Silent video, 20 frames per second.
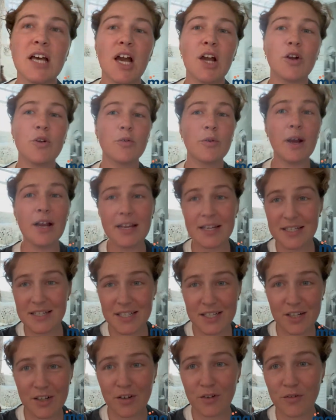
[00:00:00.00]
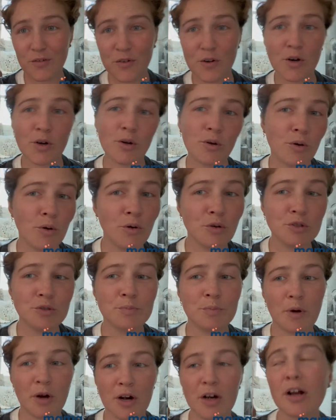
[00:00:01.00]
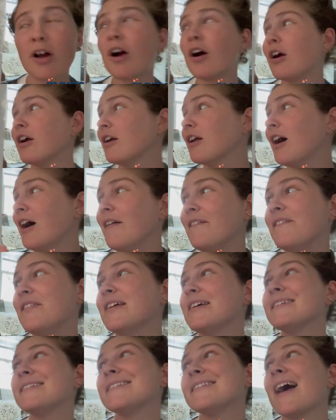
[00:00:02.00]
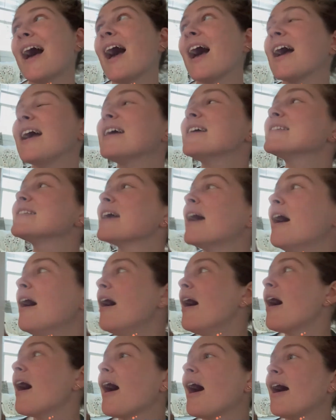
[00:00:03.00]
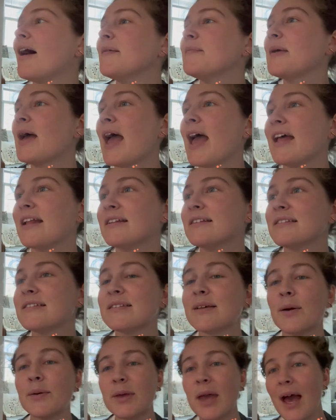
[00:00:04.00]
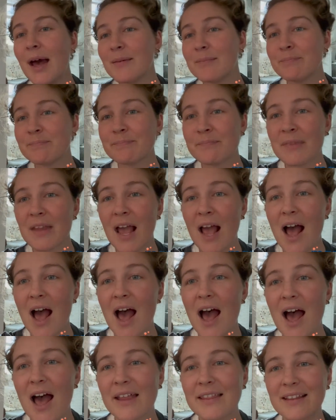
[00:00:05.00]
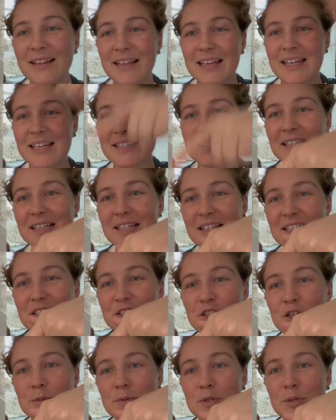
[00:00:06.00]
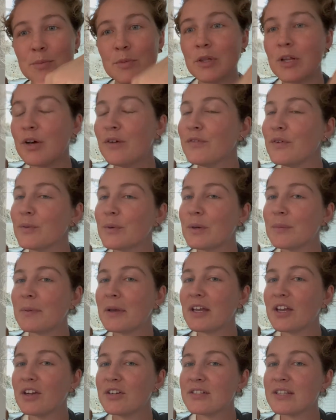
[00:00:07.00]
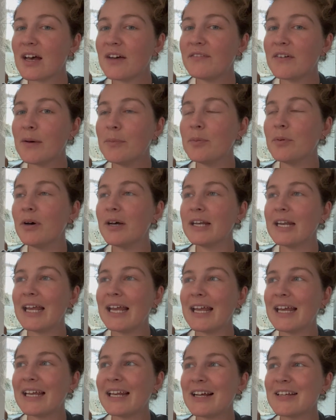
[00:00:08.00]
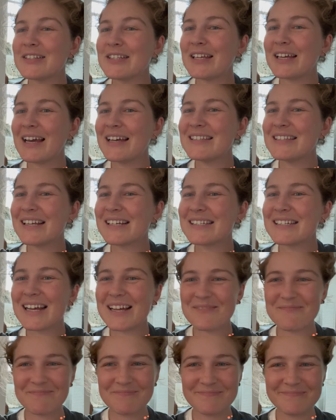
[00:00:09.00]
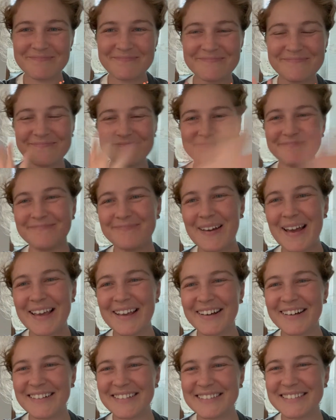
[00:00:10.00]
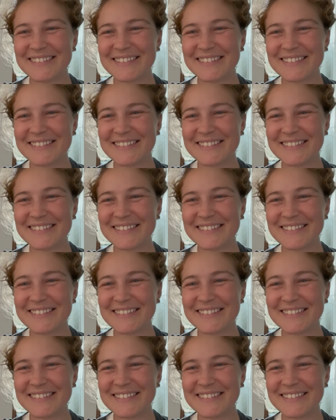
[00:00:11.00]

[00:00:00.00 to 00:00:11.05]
a great deal for a gold bar card of this size. Um, and so, yeah, uh, the link is in the description below if you want to pick yourself up one. And I'll see you guys next time. Bye, y'all.